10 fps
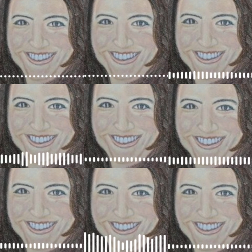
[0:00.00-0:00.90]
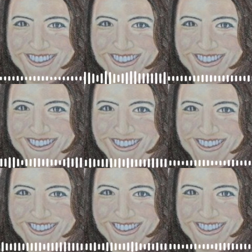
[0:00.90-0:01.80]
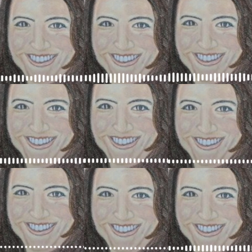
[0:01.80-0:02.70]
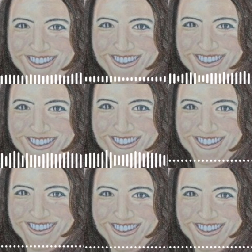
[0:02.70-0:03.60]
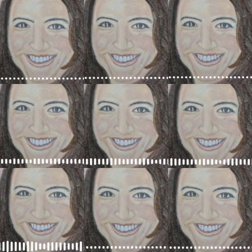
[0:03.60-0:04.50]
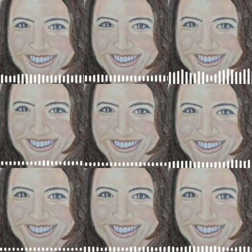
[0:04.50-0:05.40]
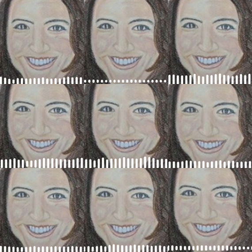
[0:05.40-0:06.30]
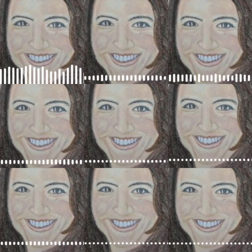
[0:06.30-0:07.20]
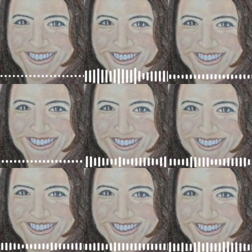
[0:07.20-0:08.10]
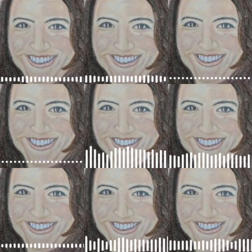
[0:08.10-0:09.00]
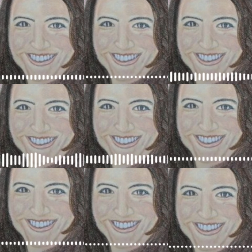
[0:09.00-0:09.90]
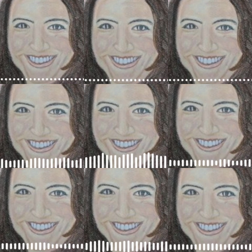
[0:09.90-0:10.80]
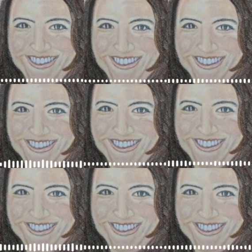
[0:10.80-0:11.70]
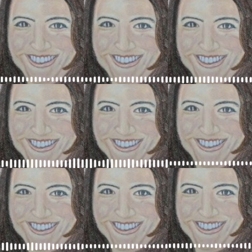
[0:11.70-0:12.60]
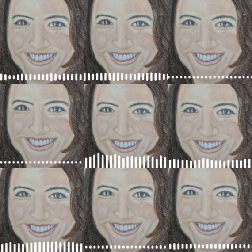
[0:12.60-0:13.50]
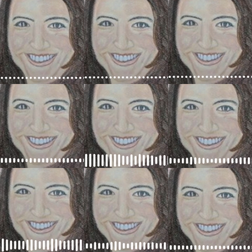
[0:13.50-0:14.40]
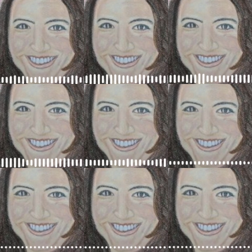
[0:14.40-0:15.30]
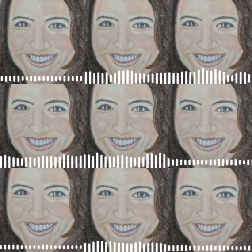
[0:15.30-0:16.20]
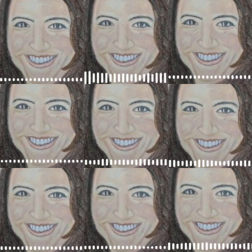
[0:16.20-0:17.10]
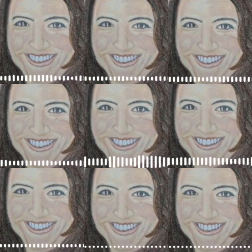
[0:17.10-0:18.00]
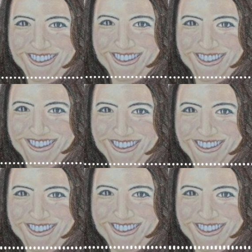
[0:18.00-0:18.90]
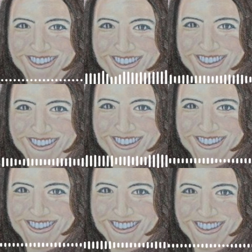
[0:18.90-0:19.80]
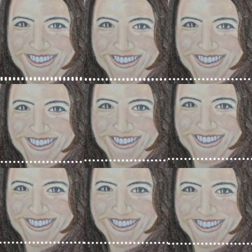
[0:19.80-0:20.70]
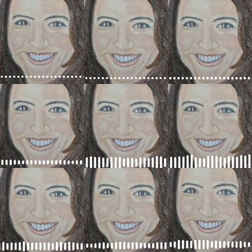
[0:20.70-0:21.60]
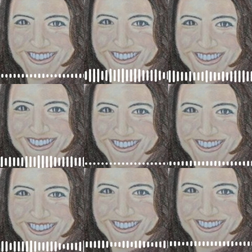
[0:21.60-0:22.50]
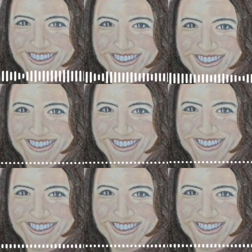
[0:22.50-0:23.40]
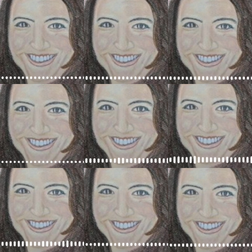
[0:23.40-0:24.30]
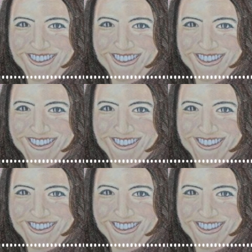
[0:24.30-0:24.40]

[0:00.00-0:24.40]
To get yourself going in the morning, you want to s- smell, give yourself a few whiffs of patchouli for only a few seconds. That starts you right up. Kind of like um, what other do I like for getting me up in the morning? I love any orange, lemon, lime. Those are also fantastic essential oils for that. And also, you can also inhale this wonderful, mm, uh,